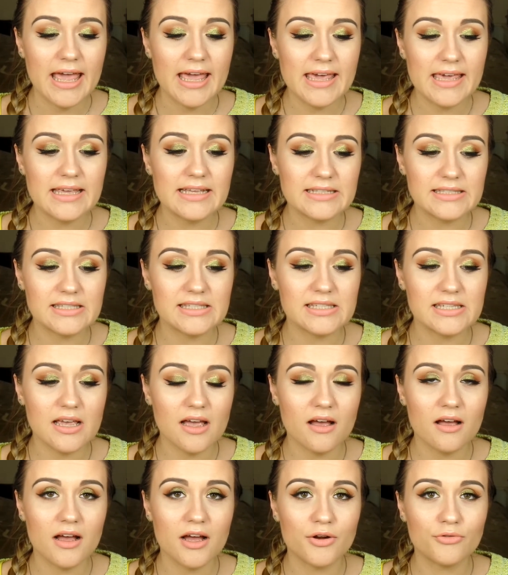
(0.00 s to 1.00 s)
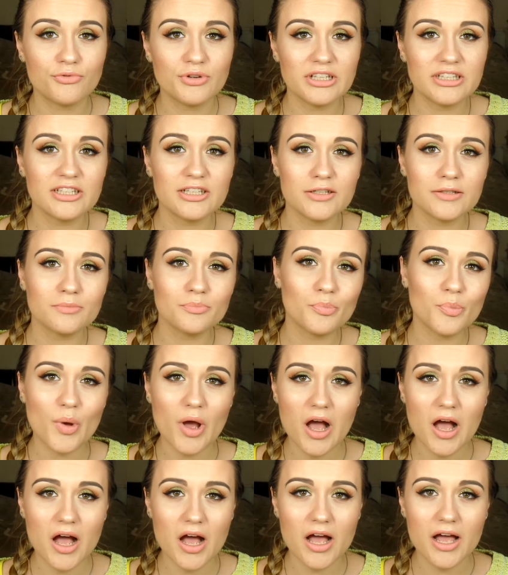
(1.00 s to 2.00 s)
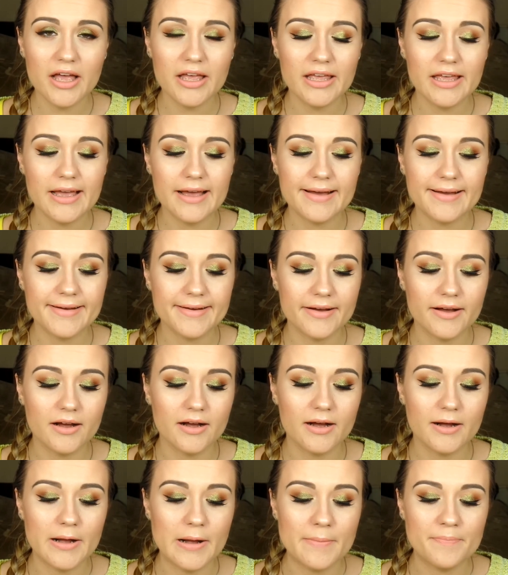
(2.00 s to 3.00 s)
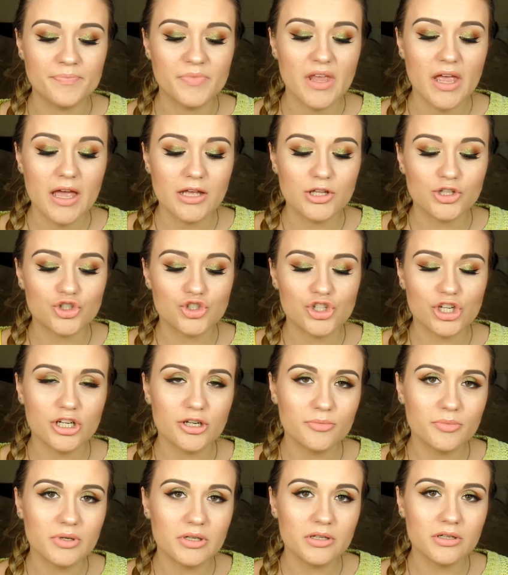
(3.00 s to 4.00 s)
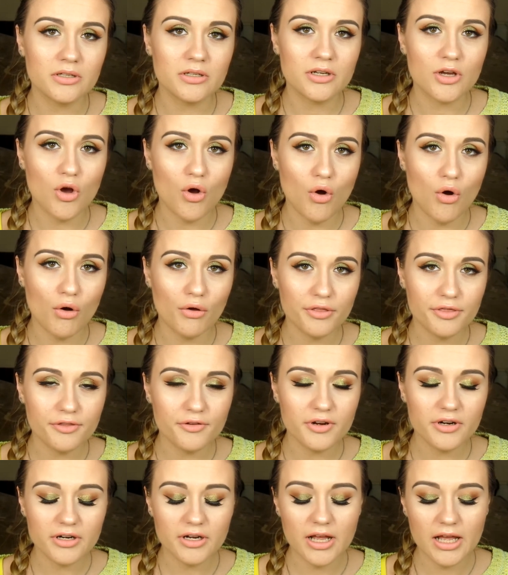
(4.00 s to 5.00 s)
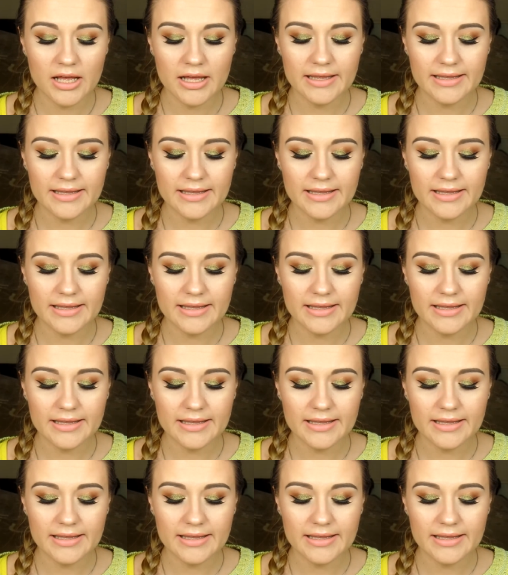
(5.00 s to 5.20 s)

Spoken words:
It's written by a German author.